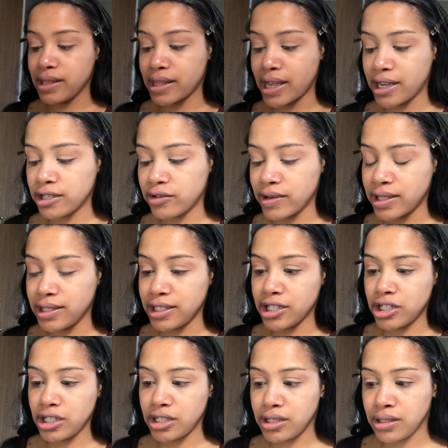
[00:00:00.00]
that
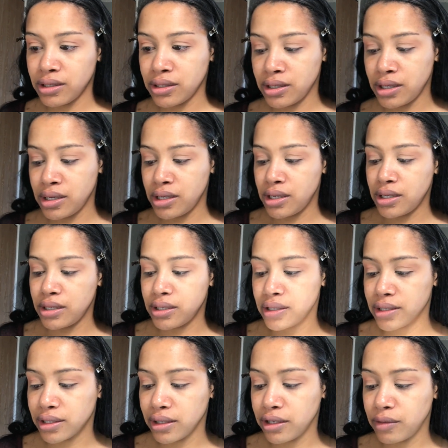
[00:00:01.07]
transition
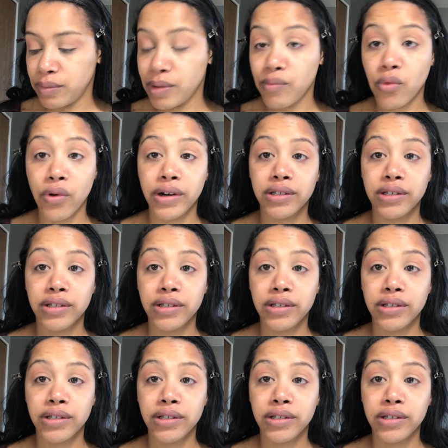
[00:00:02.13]
just a little bit more.